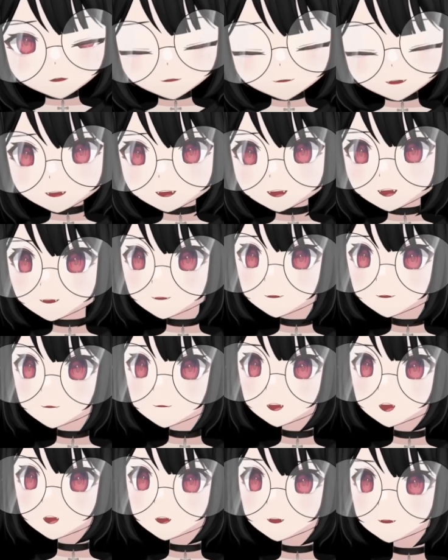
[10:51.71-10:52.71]
It's a
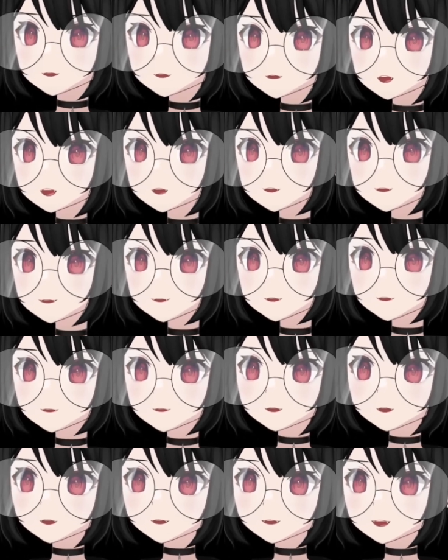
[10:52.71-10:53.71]
very strange thing to do,
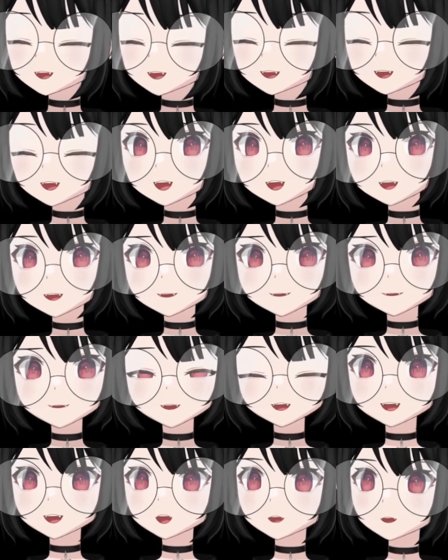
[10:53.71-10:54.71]
and honestly,
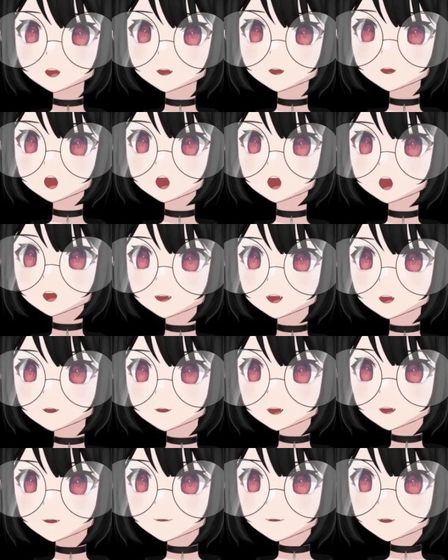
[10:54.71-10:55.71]
anyone who
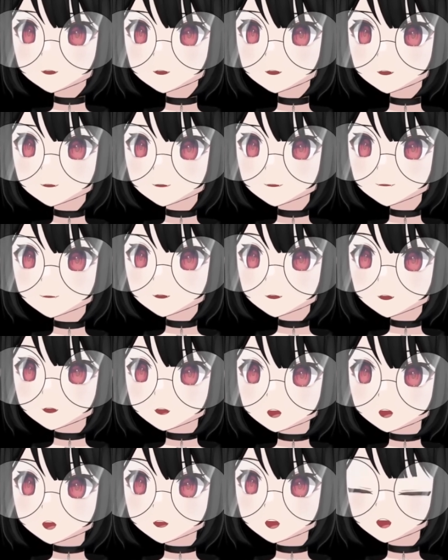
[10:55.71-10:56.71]
unironically uses the
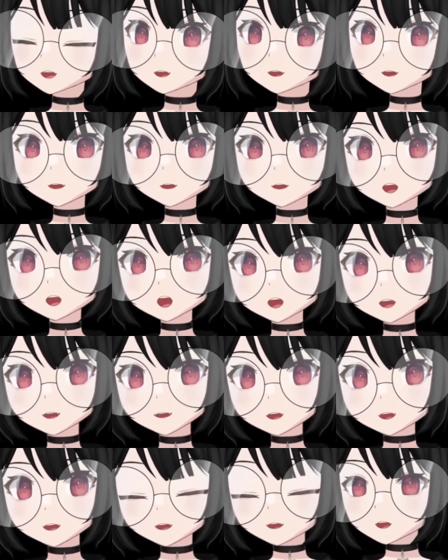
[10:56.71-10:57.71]
term chud or
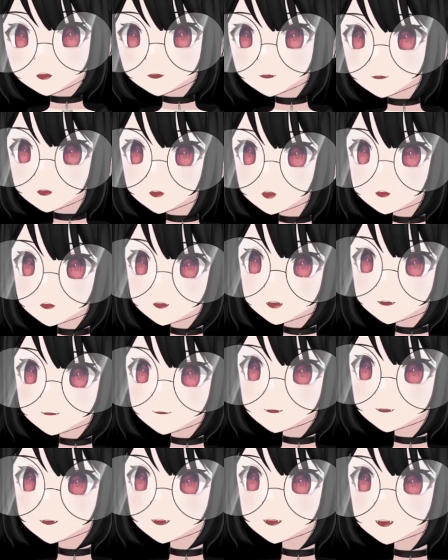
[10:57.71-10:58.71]
calls their critics an
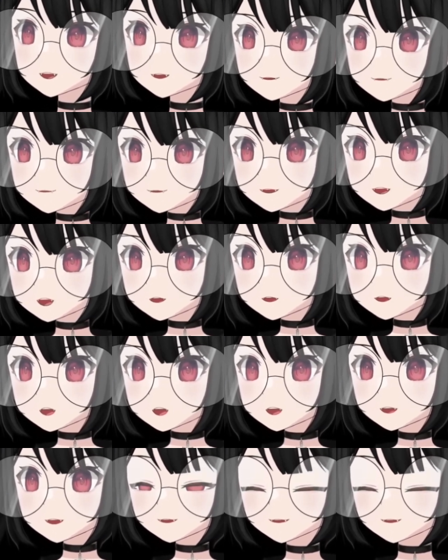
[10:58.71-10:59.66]
incel, that's